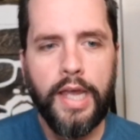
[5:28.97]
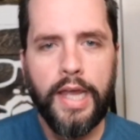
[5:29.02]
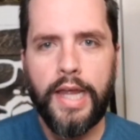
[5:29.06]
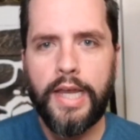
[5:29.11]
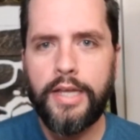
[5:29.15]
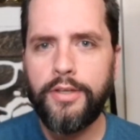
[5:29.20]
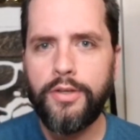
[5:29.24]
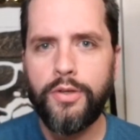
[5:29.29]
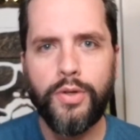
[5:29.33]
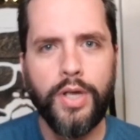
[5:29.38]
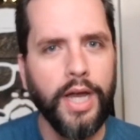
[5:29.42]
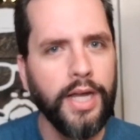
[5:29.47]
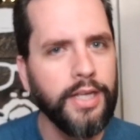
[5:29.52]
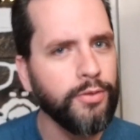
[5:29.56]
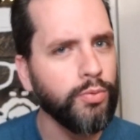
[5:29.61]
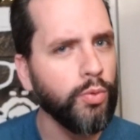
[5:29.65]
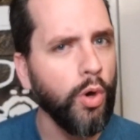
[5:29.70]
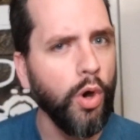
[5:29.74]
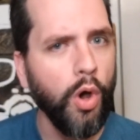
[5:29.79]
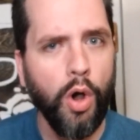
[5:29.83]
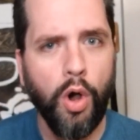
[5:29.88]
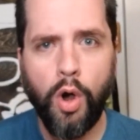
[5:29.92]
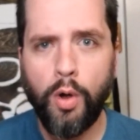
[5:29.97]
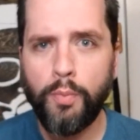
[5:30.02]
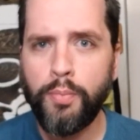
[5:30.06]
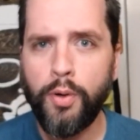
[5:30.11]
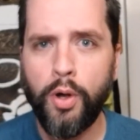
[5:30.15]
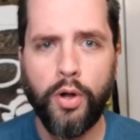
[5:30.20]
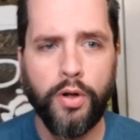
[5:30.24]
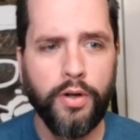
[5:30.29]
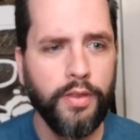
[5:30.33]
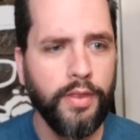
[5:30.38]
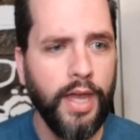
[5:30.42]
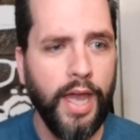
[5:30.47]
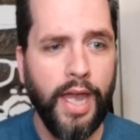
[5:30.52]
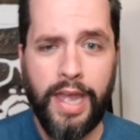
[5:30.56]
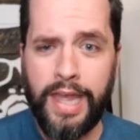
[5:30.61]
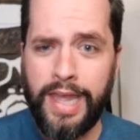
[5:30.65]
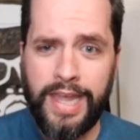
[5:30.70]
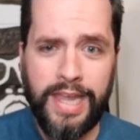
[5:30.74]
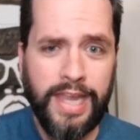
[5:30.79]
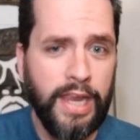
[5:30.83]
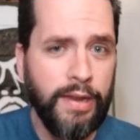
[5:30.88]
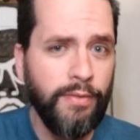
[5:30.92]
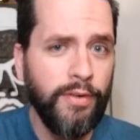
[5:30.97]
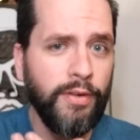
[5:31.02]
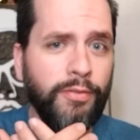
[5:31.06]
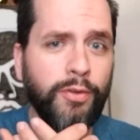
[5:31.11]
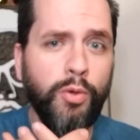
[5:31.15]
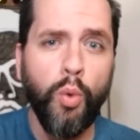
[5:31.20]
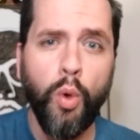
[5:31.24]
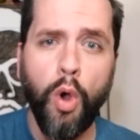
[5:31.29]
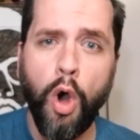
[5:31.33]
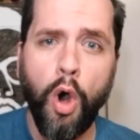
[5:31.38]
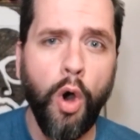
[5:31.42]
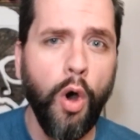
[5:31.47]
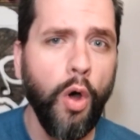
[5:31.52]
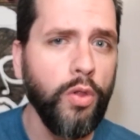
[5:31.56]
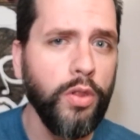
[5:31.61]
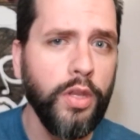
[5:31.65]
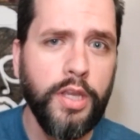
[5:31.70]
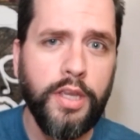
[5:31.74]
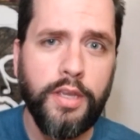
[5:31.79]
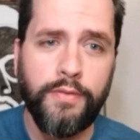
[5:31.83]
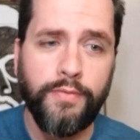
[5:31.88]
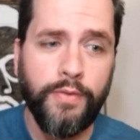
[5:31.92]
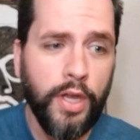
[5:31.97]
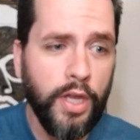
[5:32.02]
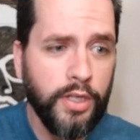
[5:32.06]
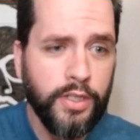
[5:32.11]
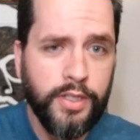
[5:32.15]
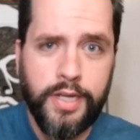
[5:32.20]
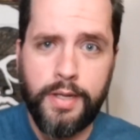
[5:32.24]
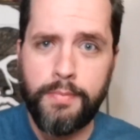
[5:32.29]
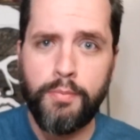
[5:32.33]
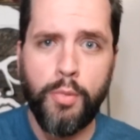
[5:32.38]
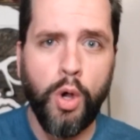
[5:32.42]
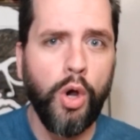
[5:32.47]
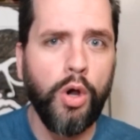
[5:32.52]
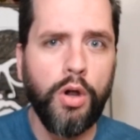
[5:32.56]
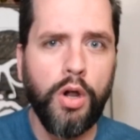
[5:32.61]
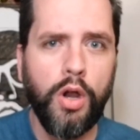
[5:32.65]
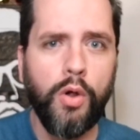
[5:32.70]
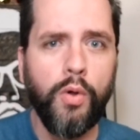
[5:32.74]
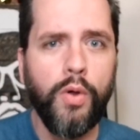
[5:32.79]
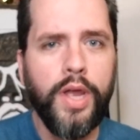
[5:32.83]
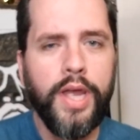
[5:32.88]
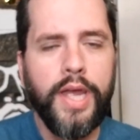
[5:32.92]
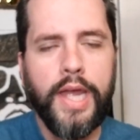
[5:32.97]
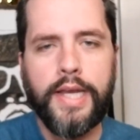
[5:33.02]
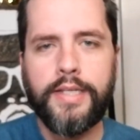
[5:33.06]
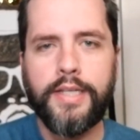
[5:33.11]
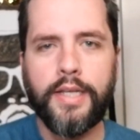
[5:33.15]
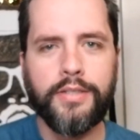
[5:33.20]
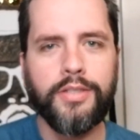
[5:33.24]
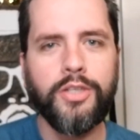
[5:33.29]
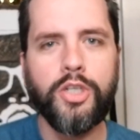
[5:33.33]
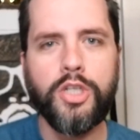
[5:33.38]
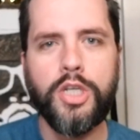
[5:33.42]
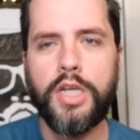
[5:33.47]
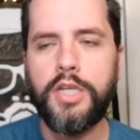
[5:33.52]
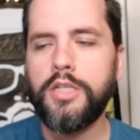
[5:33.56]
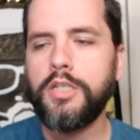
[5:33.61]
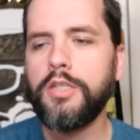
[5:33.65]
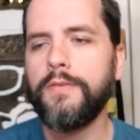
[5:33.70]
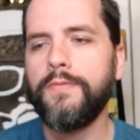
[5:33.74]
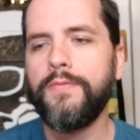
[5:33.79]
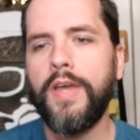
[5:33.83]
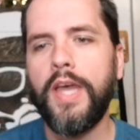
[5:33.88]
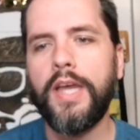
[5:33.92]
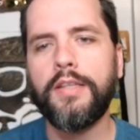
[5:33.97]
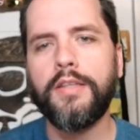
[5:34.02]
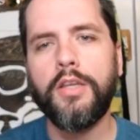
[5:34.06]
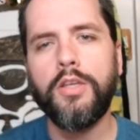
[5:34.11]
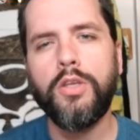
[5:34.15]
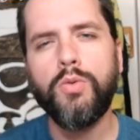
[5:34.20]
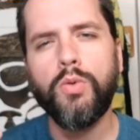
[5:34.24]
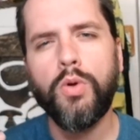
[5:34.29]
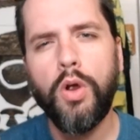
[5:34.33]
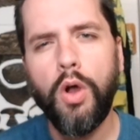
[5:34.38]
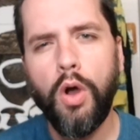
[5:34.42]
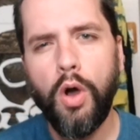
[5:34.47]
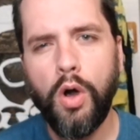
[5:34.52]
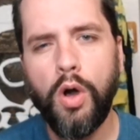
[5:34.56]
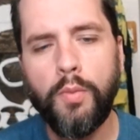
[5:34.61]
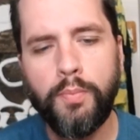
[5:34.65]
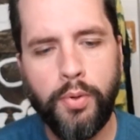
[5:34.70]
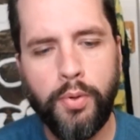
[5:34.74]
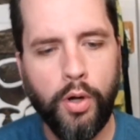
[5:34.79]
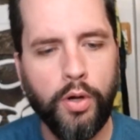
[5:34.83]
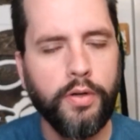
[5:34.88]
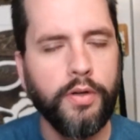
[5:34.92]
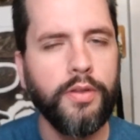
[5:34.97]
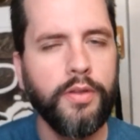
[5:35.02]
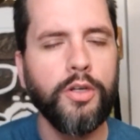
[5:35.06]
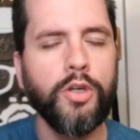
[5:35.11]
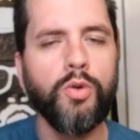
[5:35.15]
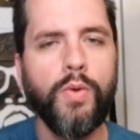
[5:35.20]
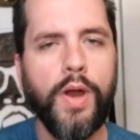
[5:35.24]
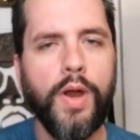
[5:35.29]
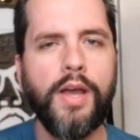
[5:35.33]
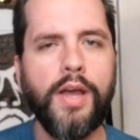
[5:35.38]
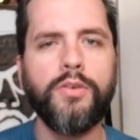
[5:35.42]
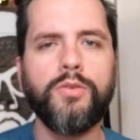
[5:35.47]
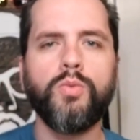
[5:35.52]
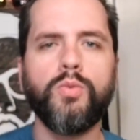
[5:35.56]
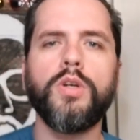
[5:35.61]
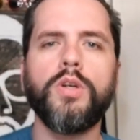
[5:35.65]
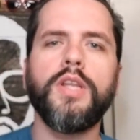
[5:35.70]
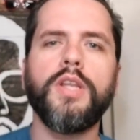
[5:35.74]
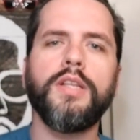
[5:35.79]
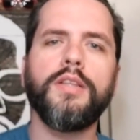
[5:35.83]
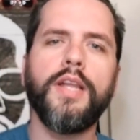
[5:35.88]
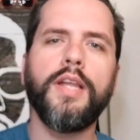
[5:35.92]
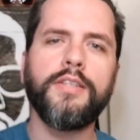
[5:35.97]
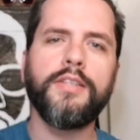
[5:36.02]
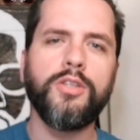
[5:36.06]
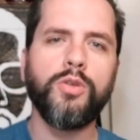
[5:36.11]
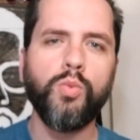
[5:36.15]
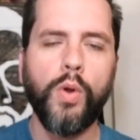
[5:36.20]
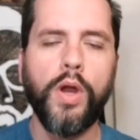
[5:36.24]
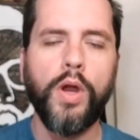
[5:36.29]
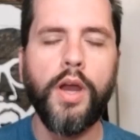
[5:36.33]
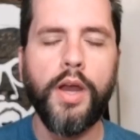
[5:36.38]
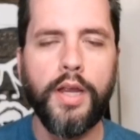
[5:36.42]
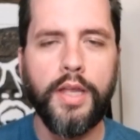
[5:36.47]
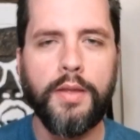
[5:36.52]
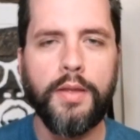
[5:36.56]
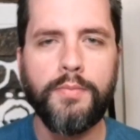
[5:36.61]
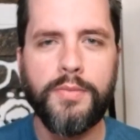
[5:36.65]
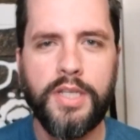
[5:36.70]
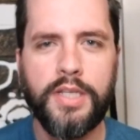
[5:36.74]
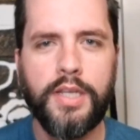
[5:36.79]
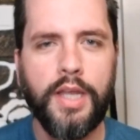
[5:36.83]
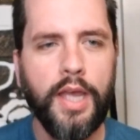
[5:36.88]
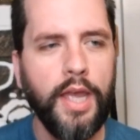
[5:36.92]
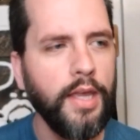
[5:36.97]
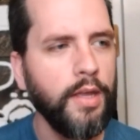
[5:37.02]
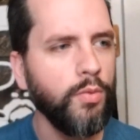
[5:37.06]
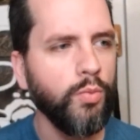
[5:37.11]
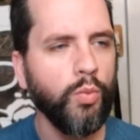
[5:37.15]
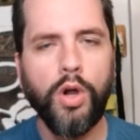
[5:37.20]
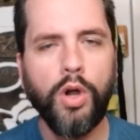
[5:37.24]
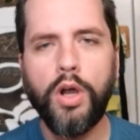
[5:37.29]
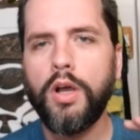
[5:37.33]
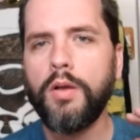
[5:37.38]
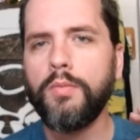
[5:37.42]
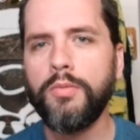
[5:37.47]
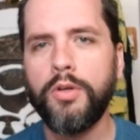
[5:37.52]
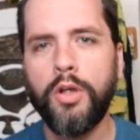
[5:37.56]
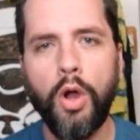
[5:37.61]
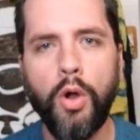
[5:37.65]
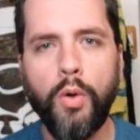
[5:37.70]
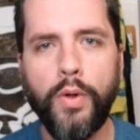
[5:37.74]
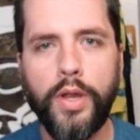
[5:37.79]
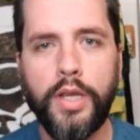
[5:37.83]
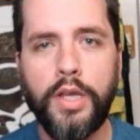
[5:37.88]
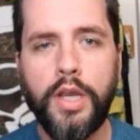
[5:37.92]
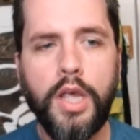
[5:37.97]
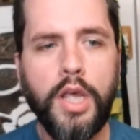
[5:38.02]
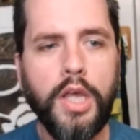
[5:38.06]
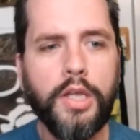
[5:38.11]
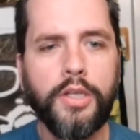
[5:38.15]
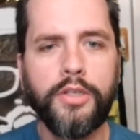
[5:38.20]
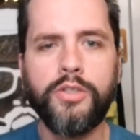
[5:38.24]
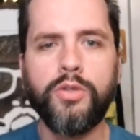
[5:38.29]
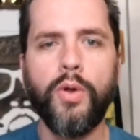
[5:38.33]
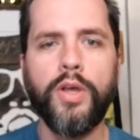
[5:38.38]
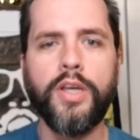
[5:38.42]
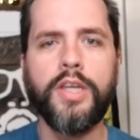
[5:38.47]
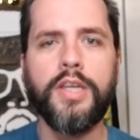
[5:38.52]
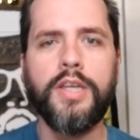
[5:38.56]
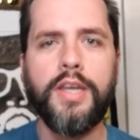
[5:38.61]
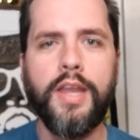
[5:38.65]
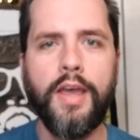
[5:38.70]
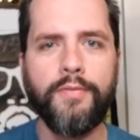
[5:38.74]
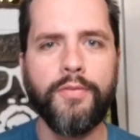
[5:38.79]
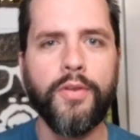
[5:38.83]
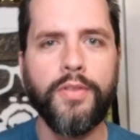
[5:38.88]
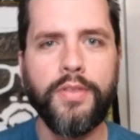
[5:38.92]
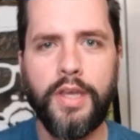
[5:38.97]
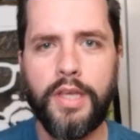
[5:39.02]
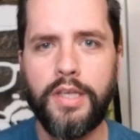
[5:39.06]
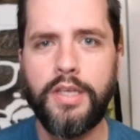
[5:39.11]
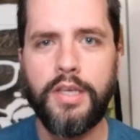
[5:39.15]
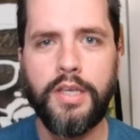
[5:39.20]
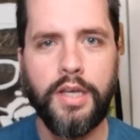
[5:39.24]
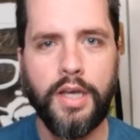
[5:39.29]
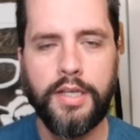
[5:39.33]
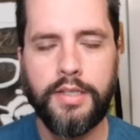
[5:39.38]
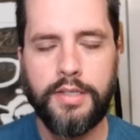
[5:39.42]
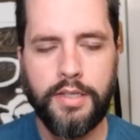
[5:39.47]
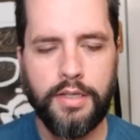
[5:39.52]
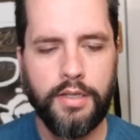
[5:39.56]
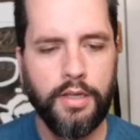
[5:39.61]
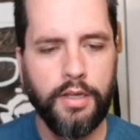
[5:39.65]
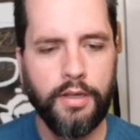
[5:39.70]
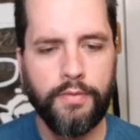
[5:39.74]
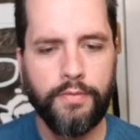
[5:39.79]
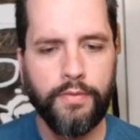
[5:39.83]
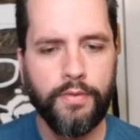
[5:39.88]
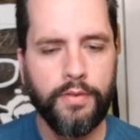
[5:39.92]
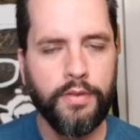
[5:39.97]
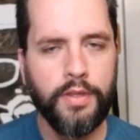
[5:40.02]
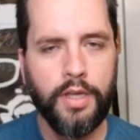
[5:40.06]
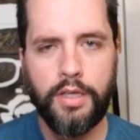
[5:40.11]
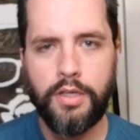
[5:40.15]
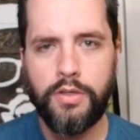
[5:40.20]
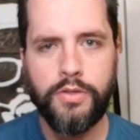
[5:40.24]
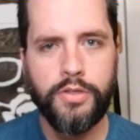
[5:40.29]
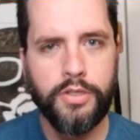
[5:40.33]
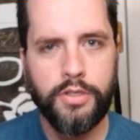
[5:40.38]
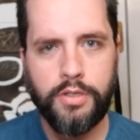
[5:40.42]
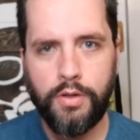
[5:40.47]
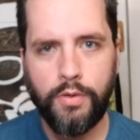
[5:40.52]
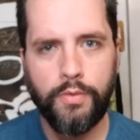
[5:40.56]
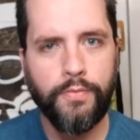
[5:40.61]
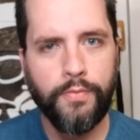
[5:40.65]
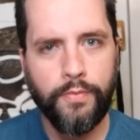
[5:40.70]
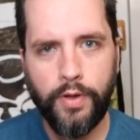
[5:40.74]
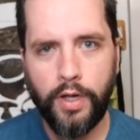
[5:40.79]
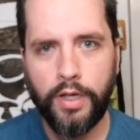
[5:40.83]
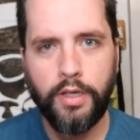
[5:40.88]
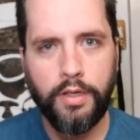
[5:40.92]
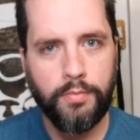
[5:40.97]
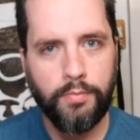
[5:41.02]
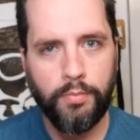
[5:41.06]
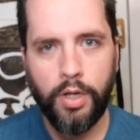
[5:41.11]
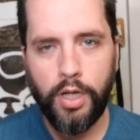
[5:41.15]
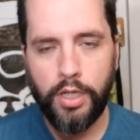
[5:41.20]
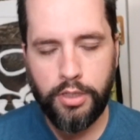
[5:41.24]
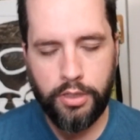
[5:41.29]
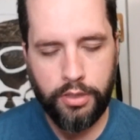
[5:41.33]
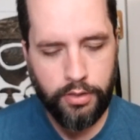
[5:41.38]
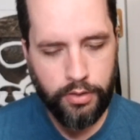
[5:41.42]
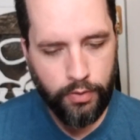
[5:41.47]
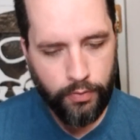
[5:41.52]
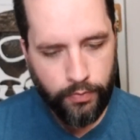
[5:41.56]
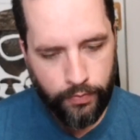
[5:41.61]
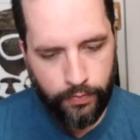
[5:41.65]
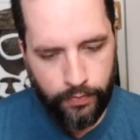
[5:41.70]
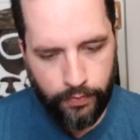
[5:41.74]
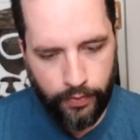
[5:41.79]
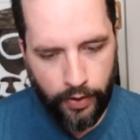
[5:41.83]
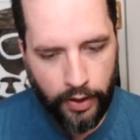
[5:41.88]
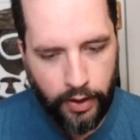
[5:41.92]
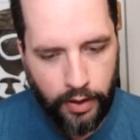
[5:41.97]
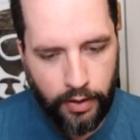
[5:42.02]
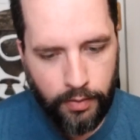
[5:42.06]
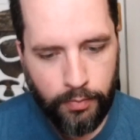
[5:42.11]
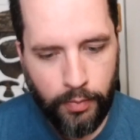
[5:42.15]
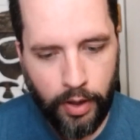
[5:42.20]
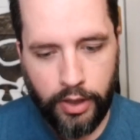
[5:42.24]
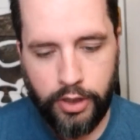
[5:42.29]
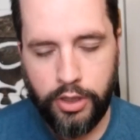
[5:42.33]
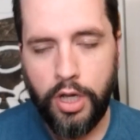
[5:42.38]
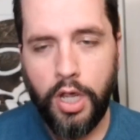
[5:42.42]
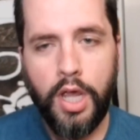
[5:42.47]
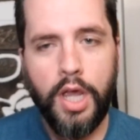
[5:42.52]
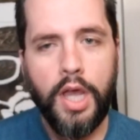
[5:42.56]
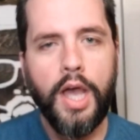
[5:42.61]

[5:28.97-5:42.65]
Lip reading: And you guys were all part of that. Even if you all leave tomorrow, it doesn't change the fact that you are all part of the groundwork that led to where I am today and where I'm going. So I can never thank you guys enough. Thank you so fucking much. So fucking much.